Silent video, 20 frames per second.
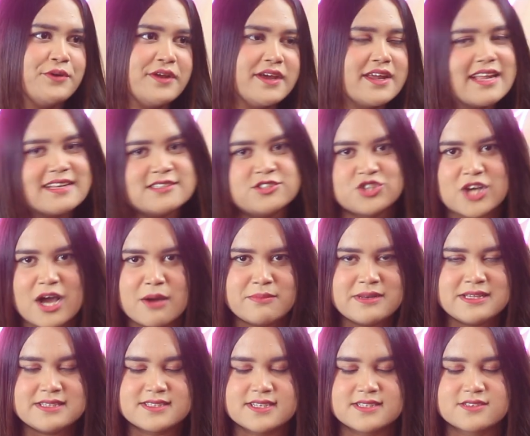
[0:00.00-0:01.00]
Korean and
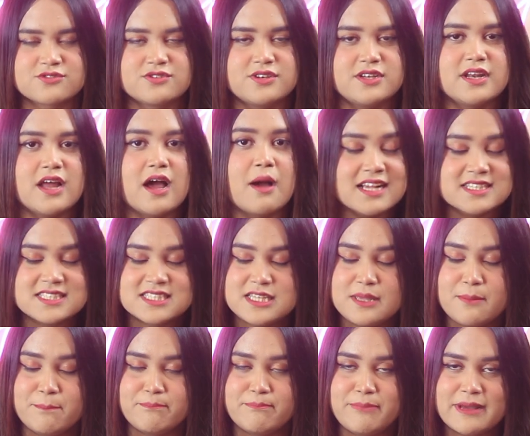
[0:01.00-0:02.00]
Japanese sunscreen has
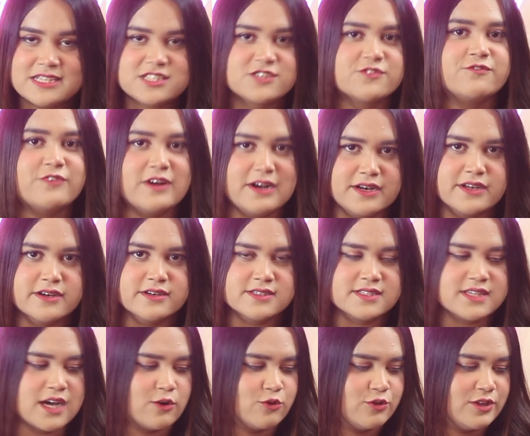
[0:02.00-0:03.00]
the best
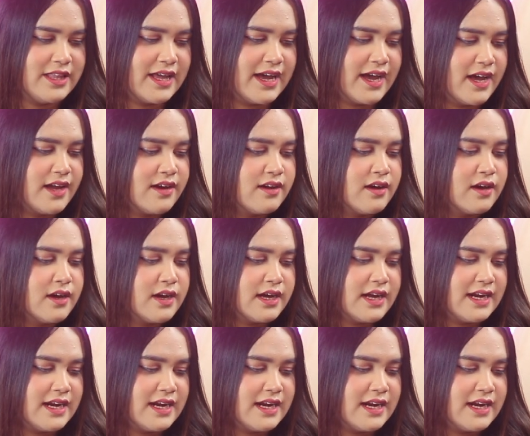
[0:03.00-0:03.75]
filters out there.